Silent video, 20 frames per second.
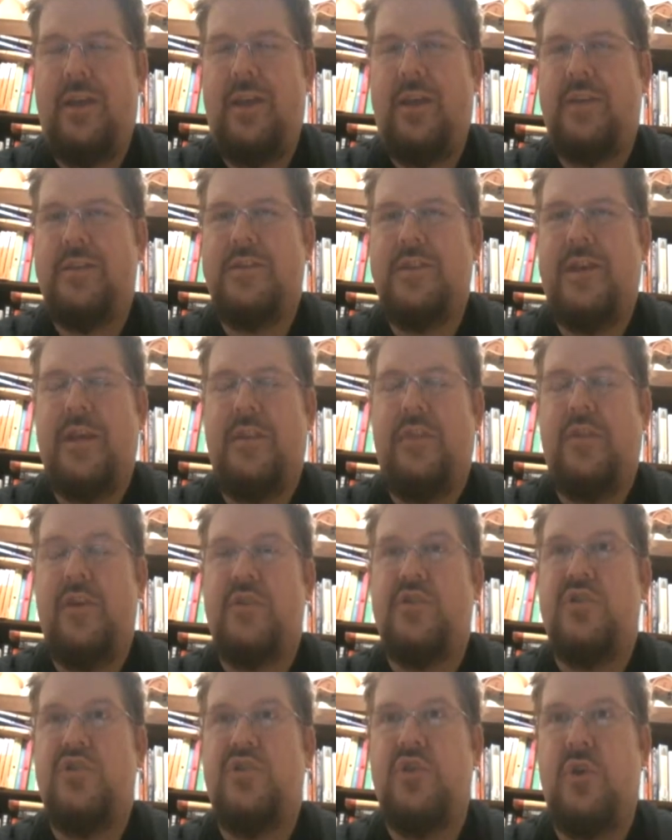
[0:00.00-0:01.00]
It's like
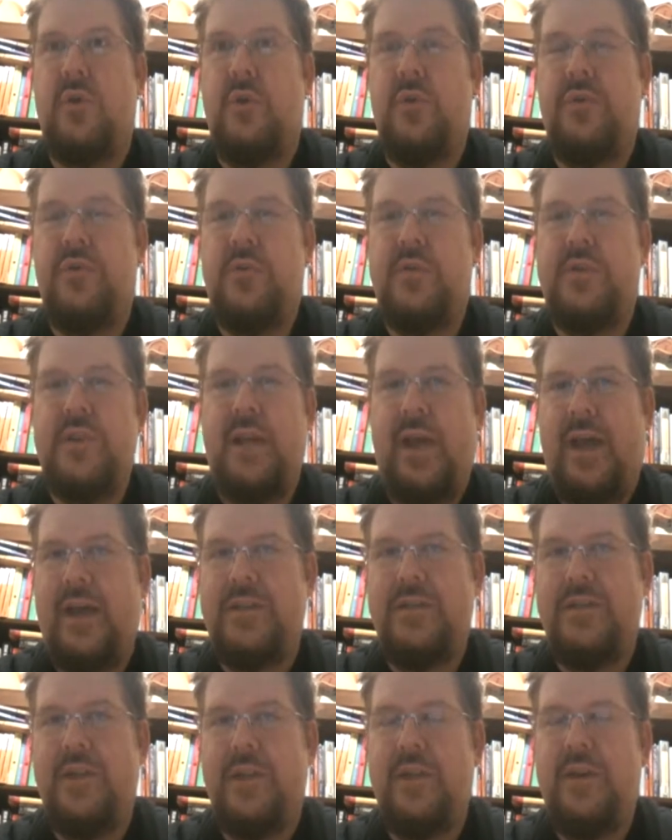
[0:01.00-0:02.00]
they're so
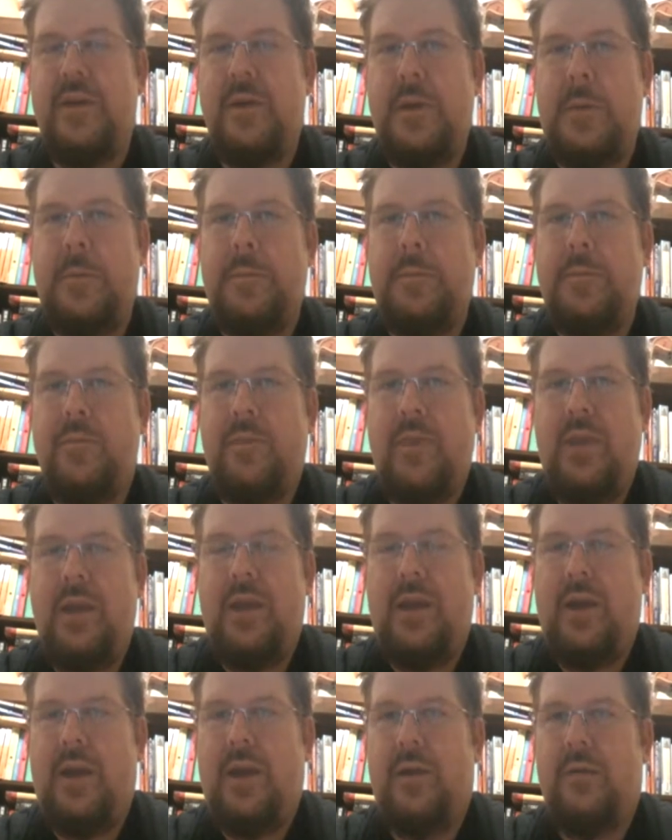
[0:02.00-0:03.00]
enthusiastic.
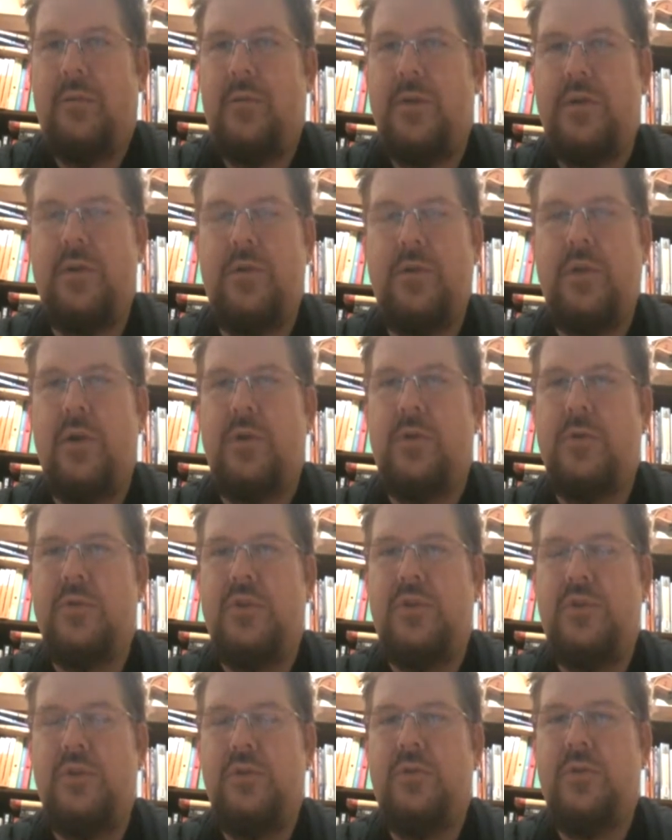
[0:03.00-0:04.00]
When you go
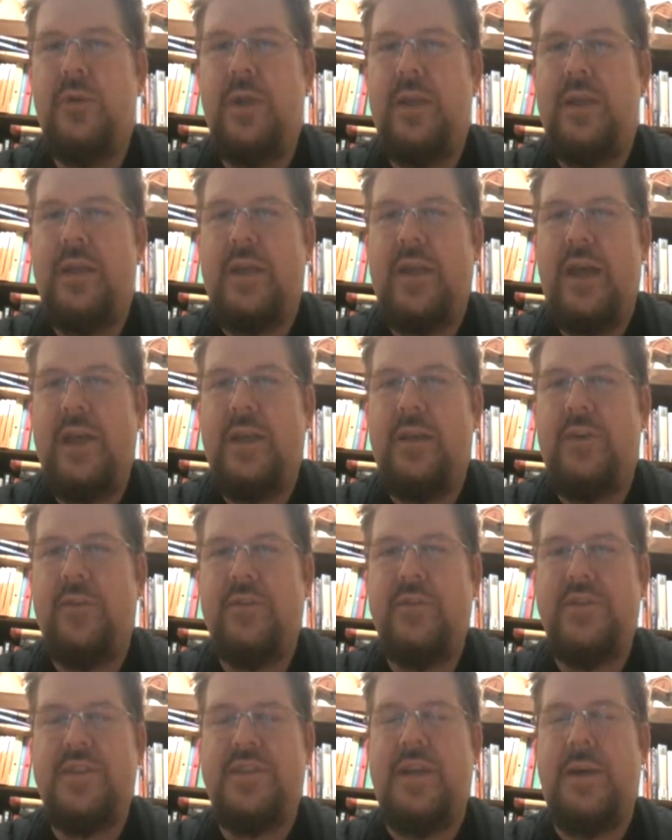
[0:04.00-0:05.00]
to any kind
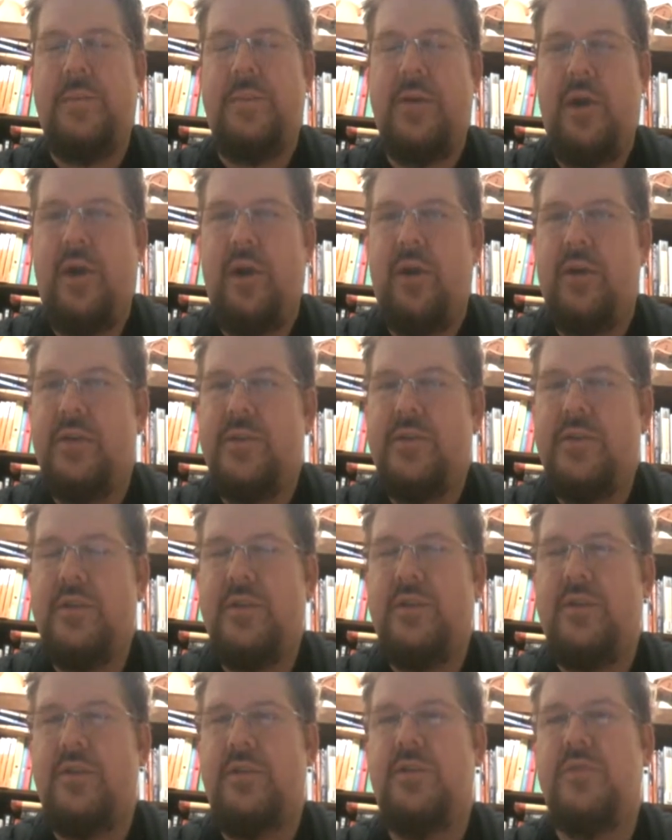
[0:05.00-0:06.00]
of seminars,
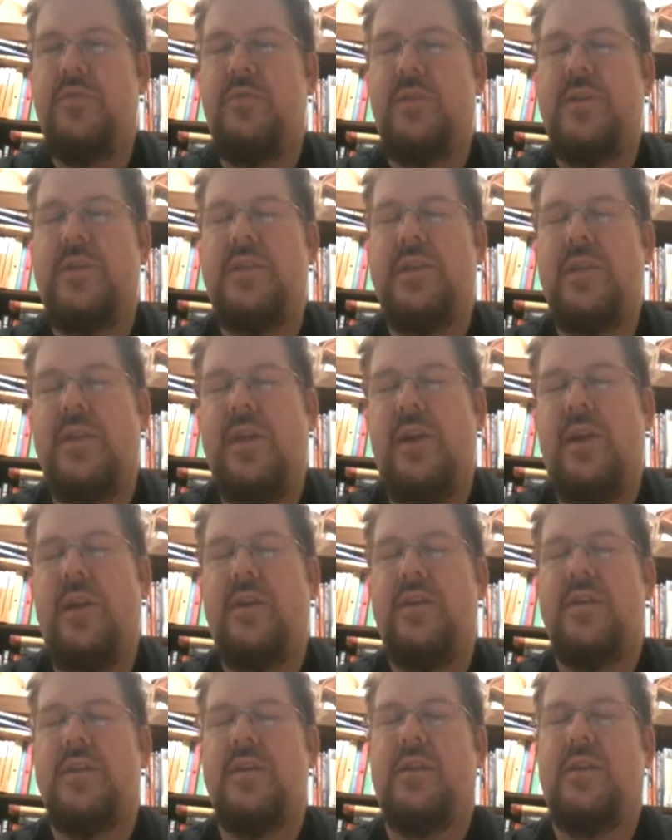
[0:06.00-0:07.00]
do you just want to sit there
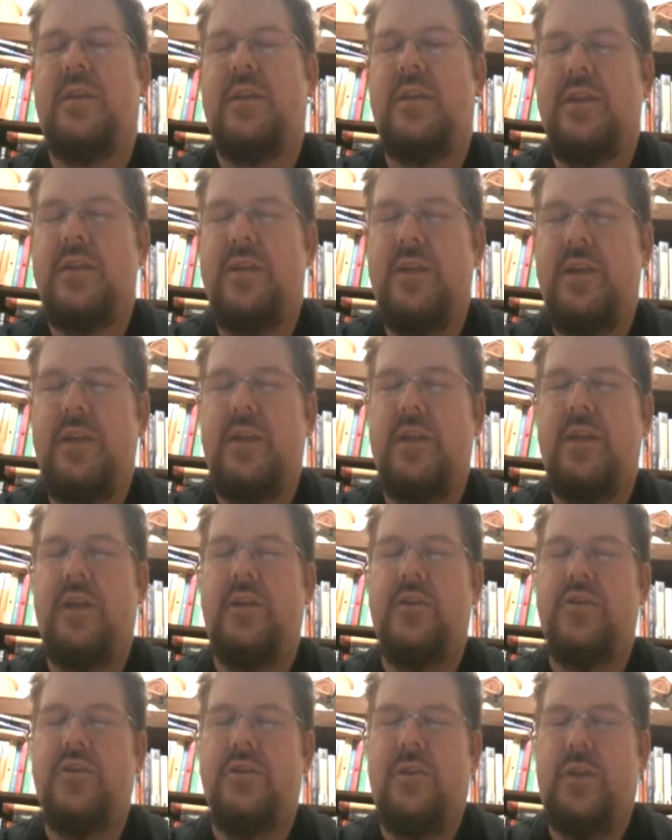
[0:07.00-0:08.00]
and just listen and
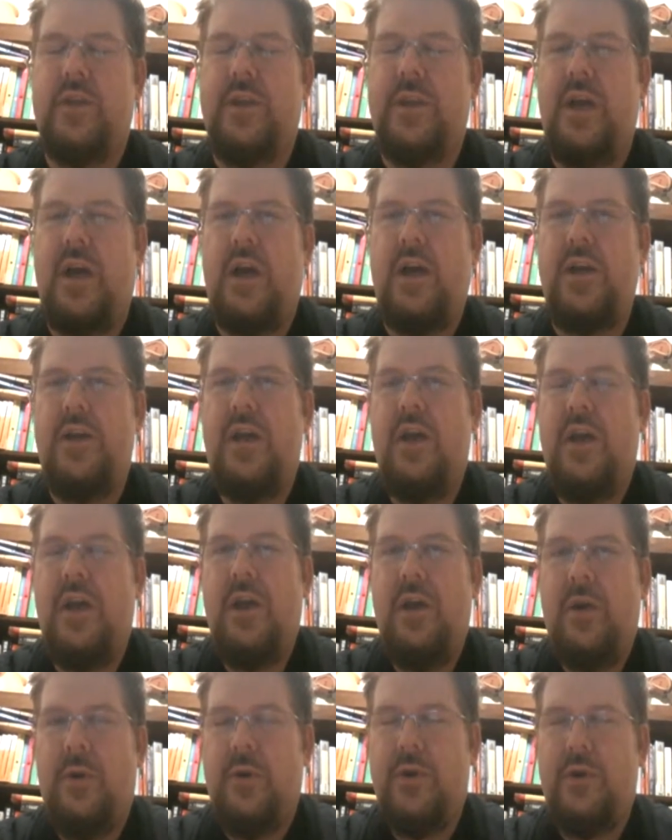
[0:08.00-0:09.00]
they're drolling on?
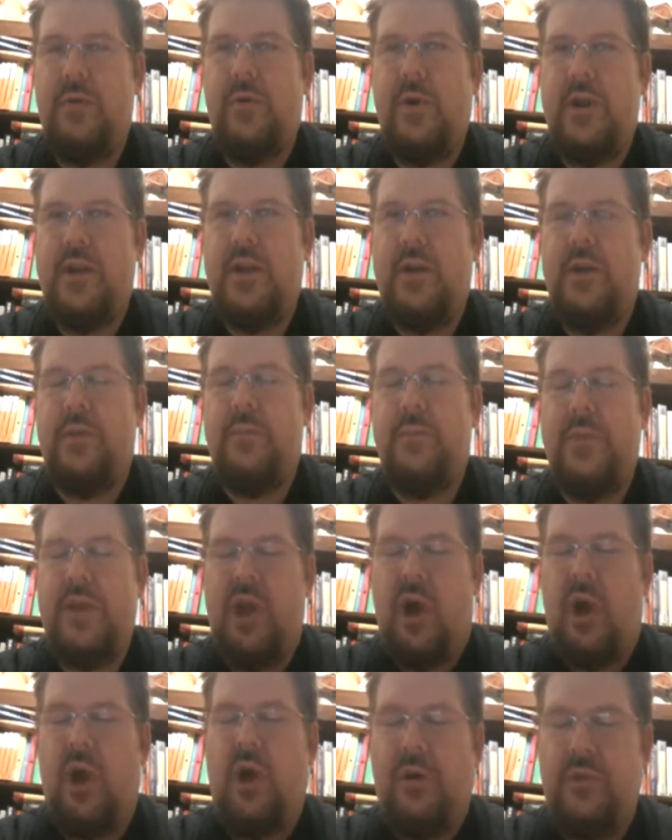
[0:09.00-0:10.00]
Or do you want to hear them
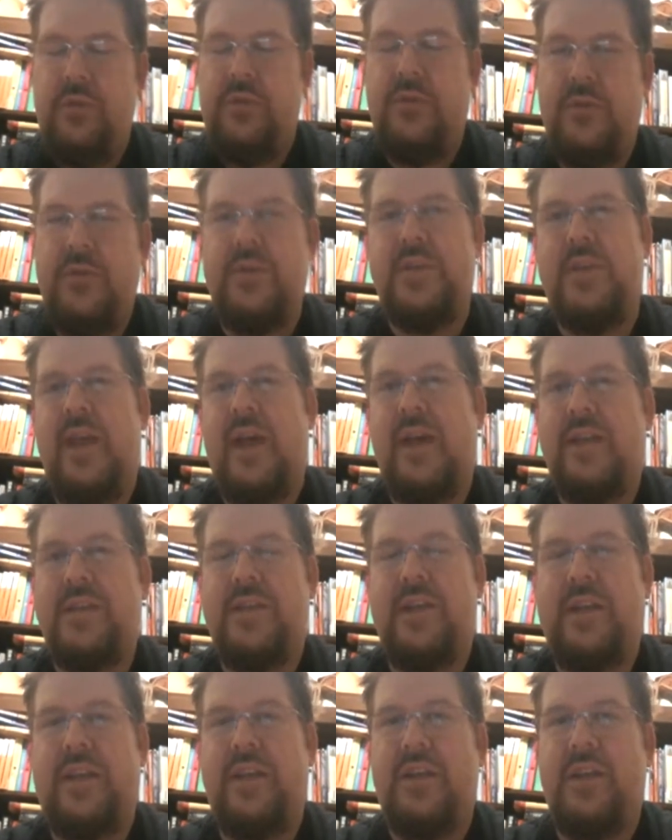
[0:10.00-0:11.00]
being all
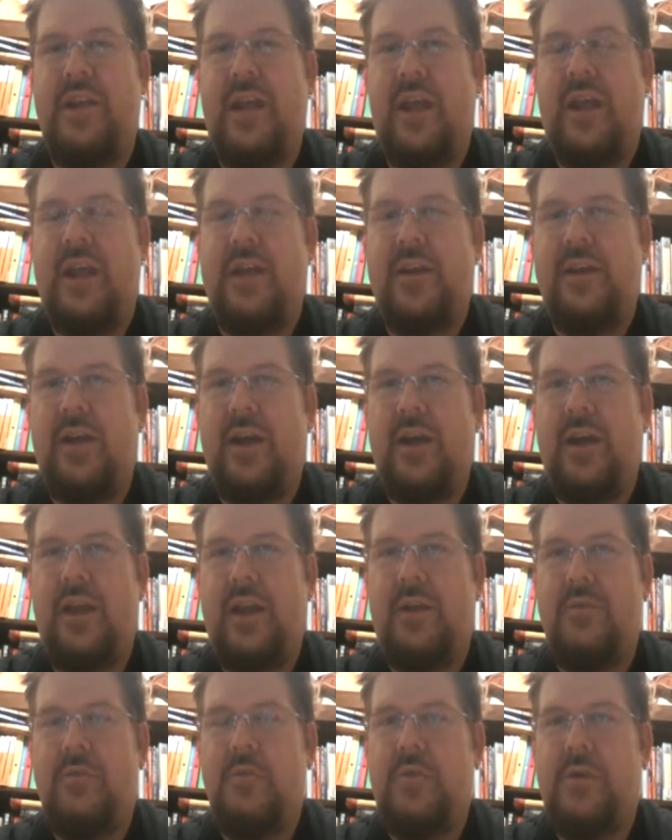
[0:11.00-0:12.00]
enthusiastic
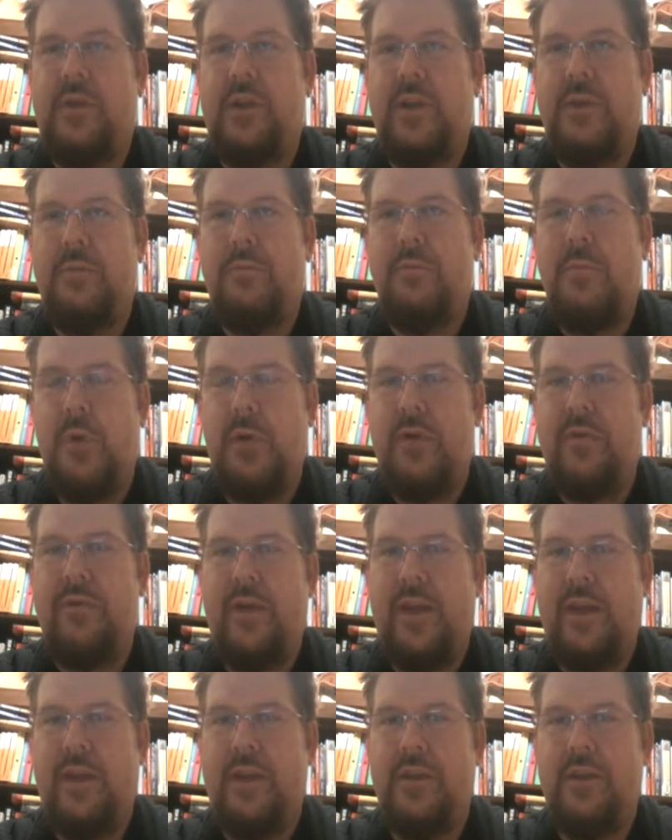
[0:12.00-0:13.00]
and really
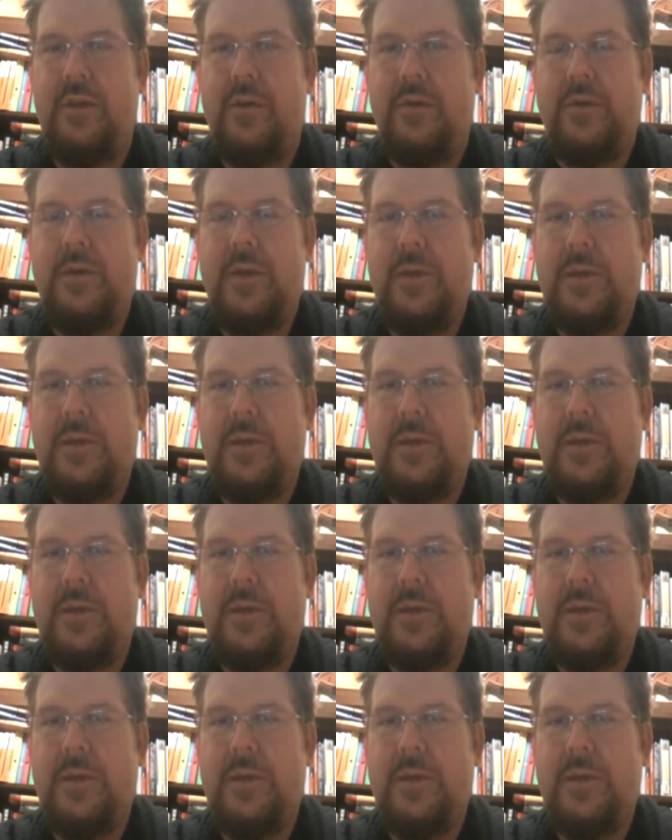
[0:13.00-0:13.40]
motivating you?